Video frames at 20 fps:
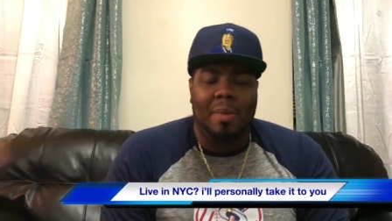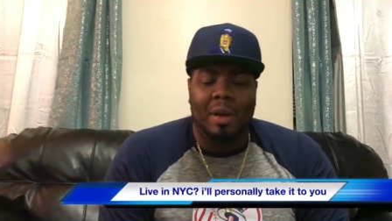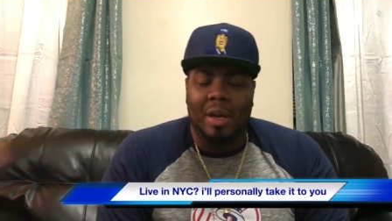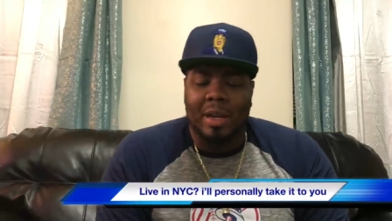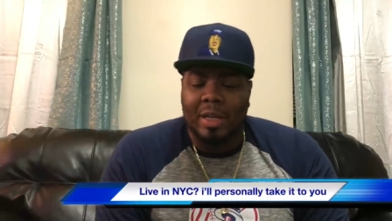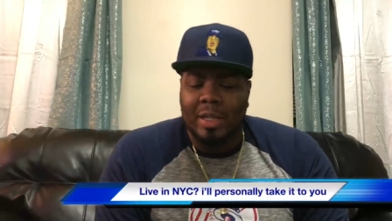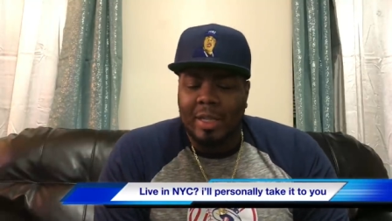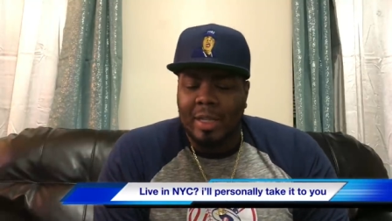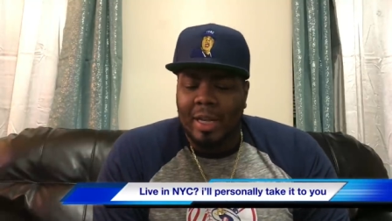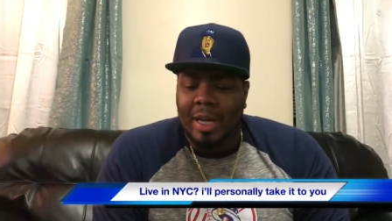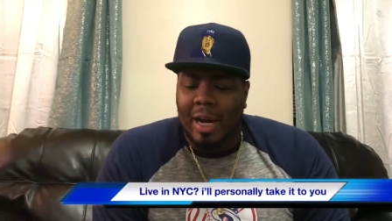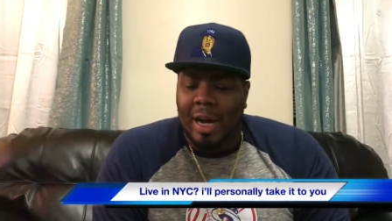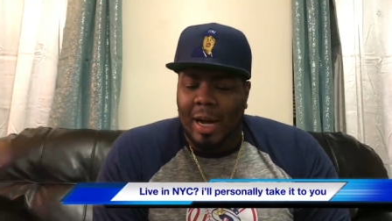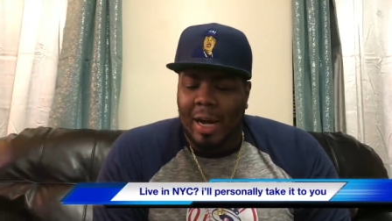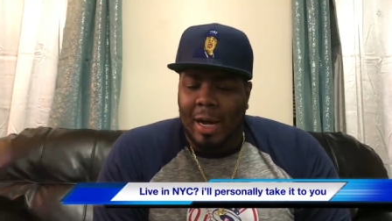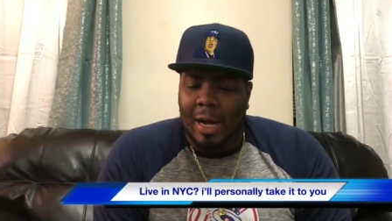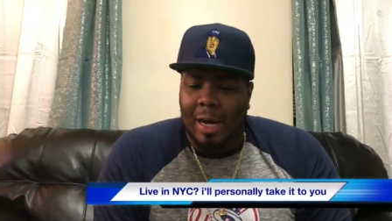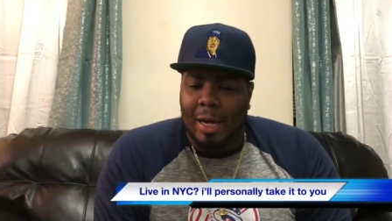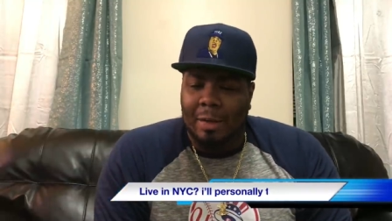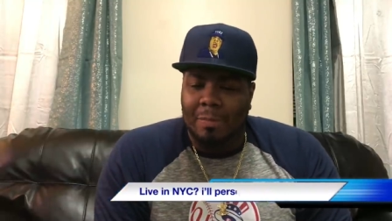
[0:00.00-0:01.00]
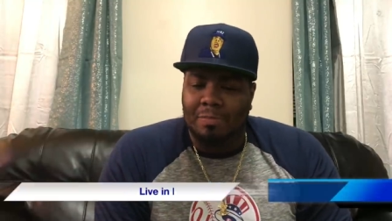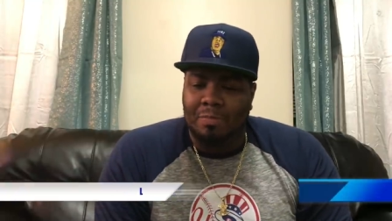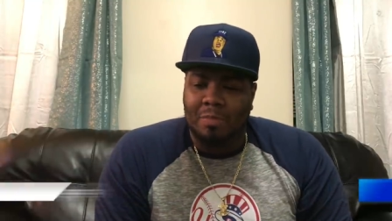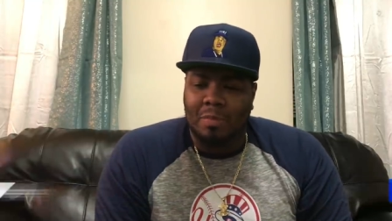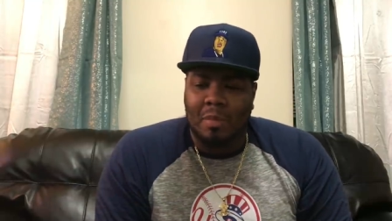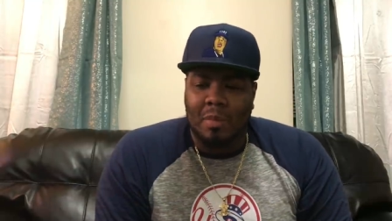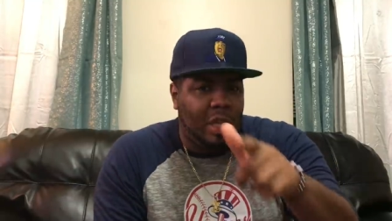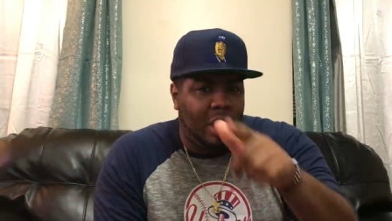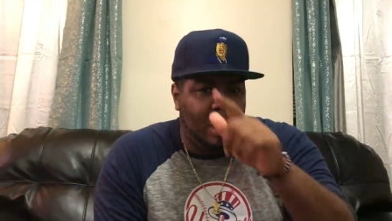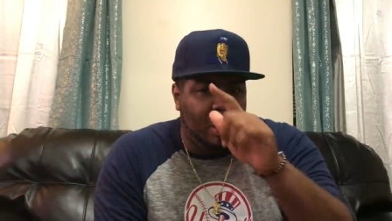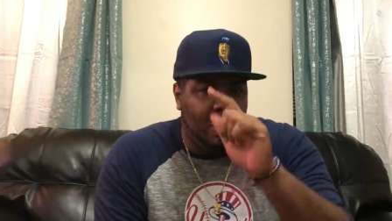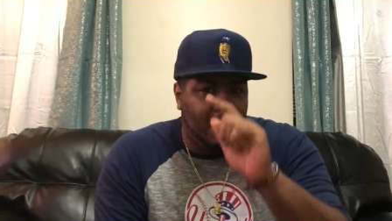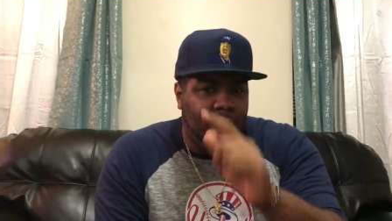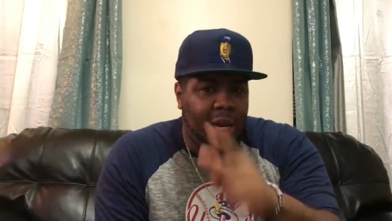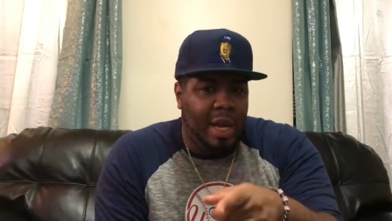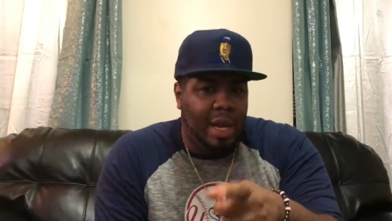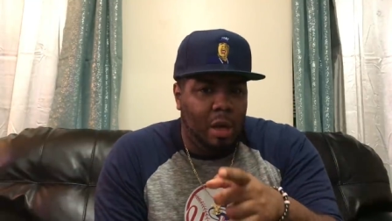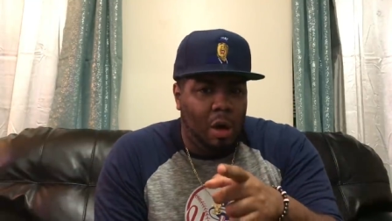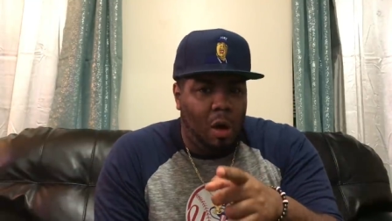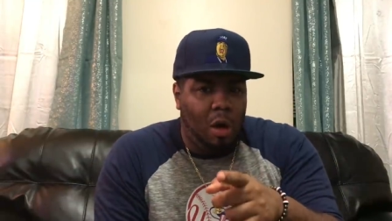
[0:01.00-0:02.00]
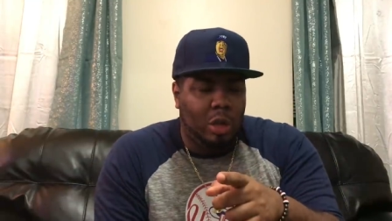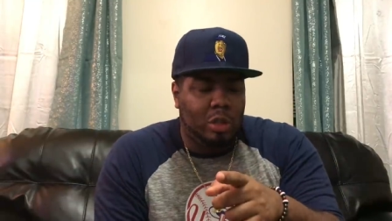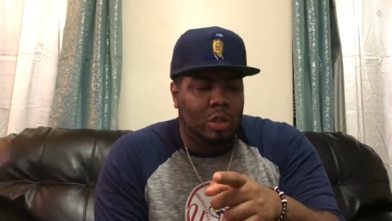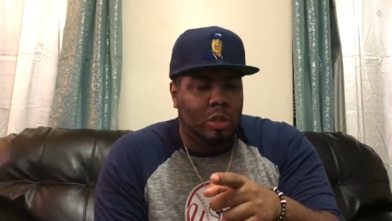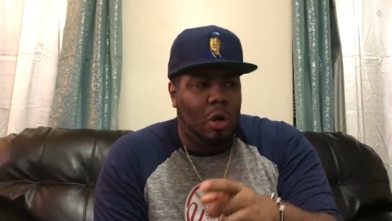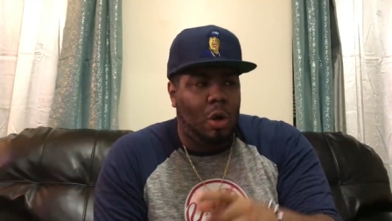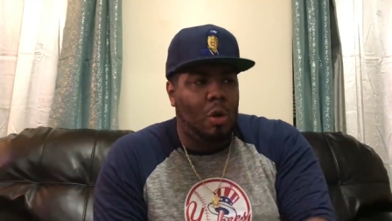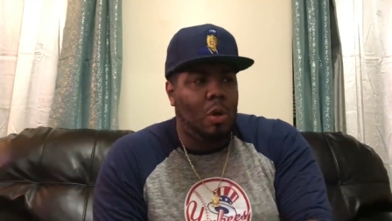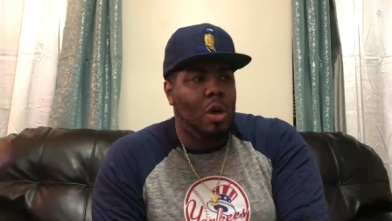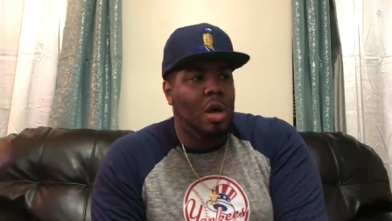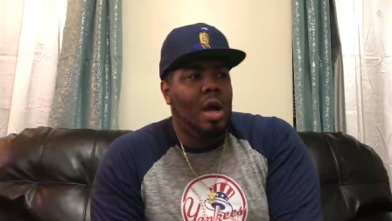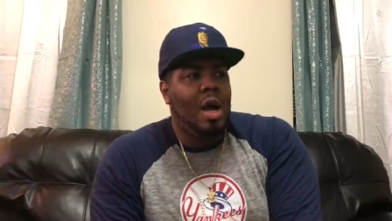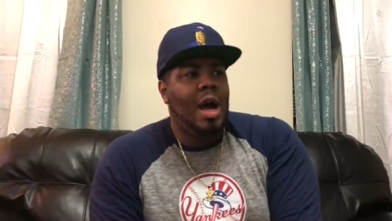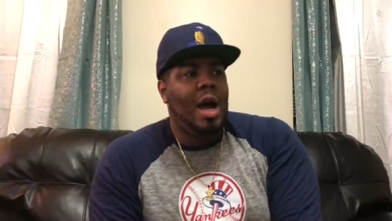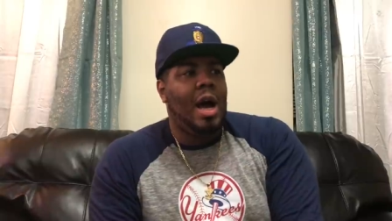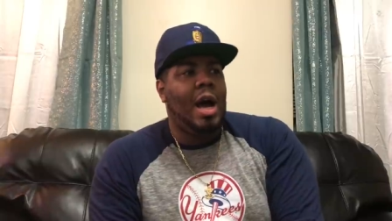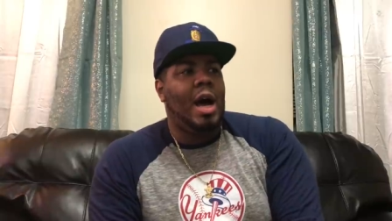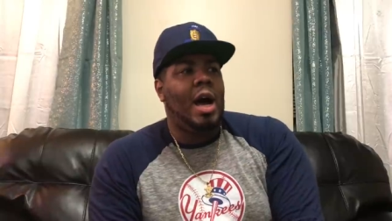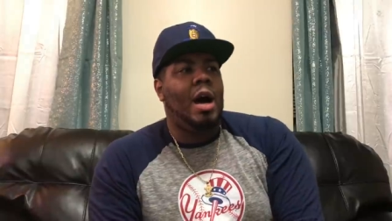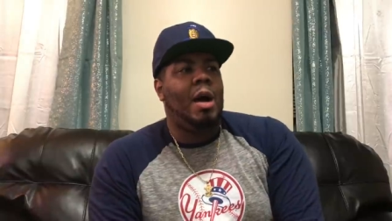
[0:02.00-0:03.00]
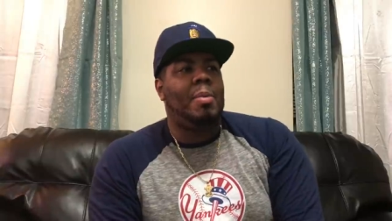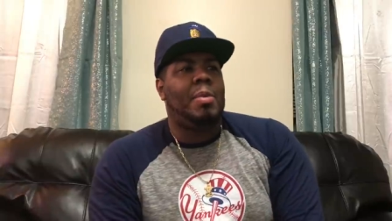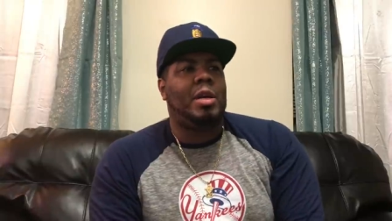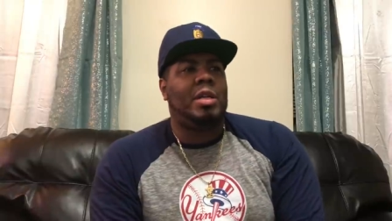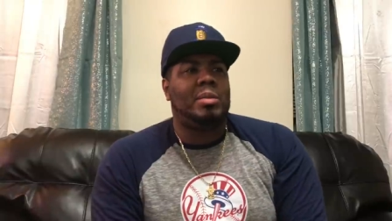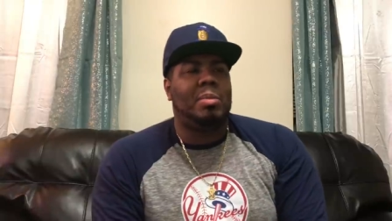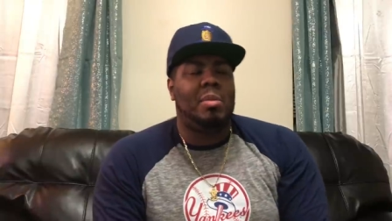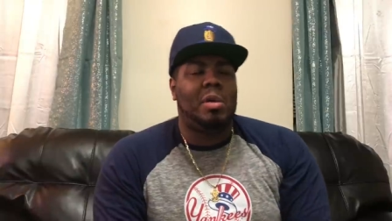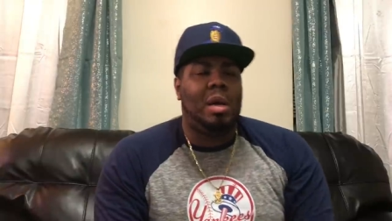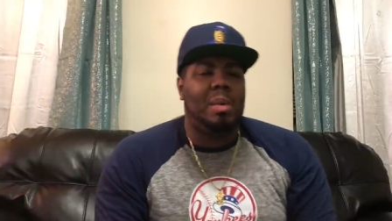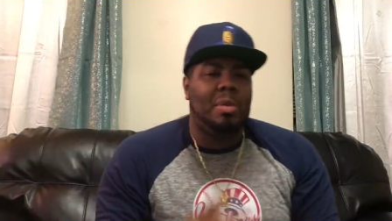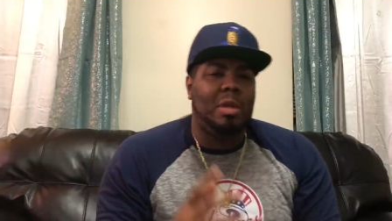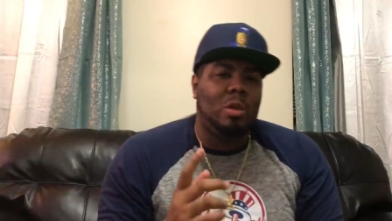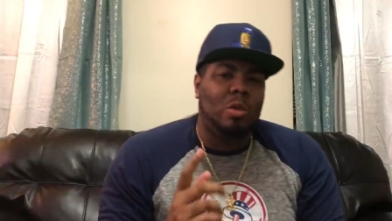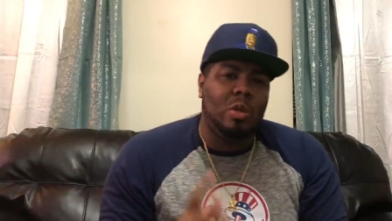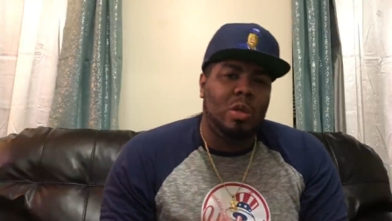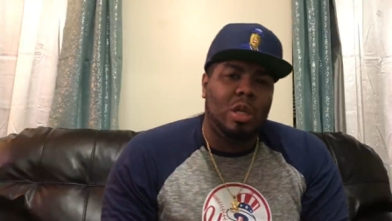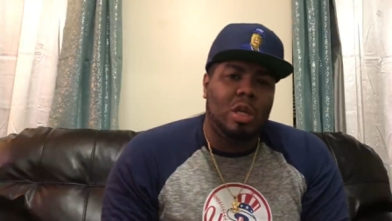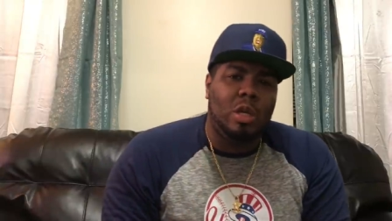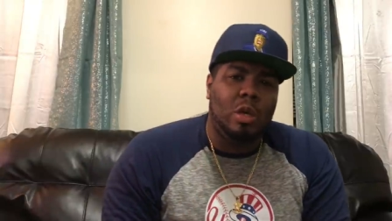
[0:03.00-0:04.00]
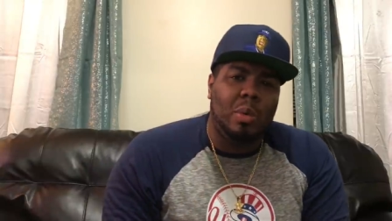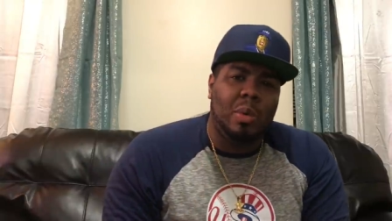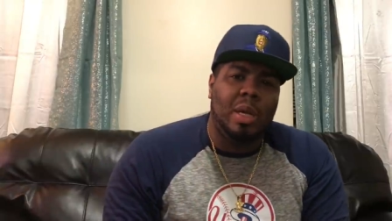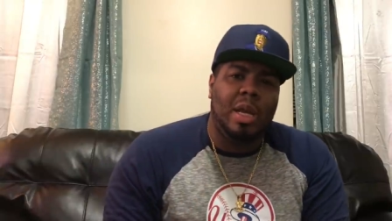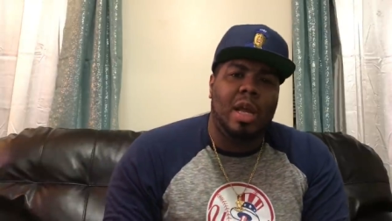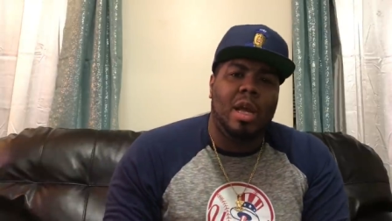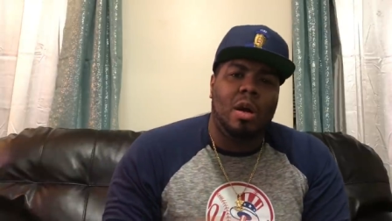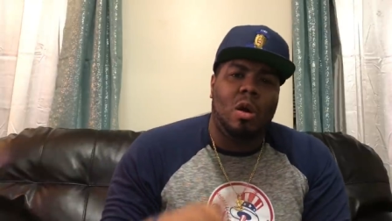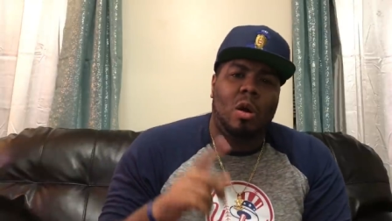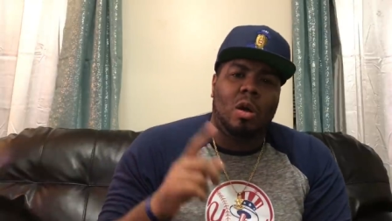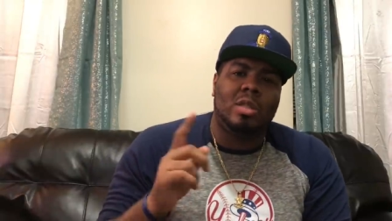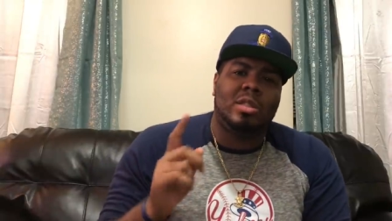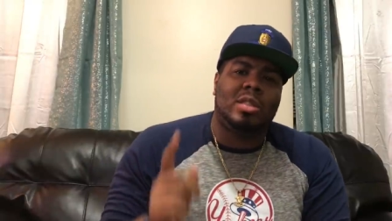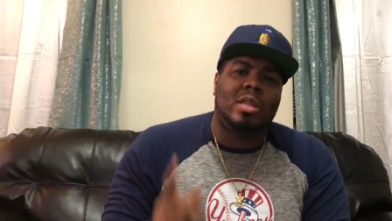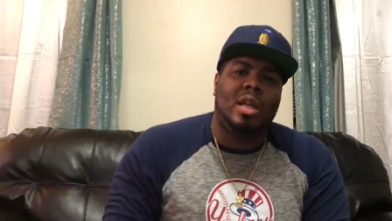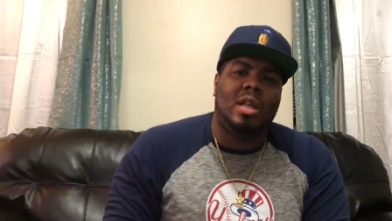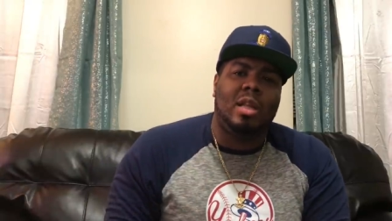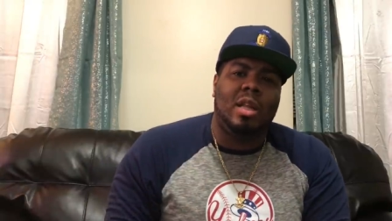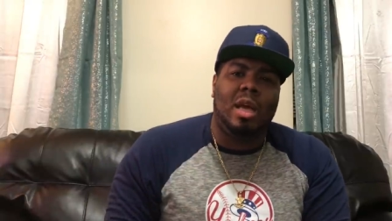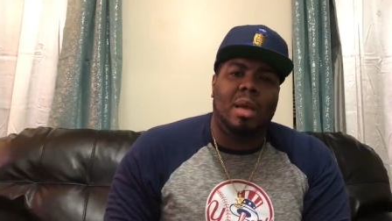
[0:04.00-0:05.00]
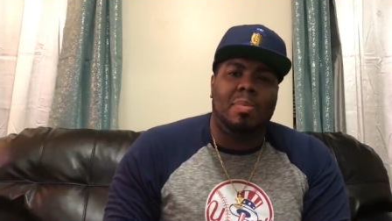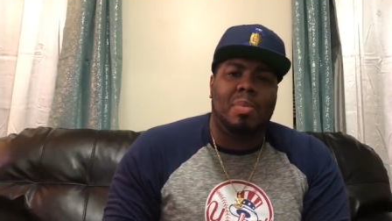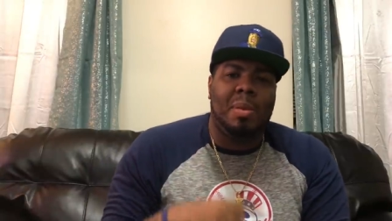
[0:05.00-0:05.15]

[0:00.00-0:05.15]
But um, Q&A also, uh, because I'm going to be doing the Q&A on Sunday.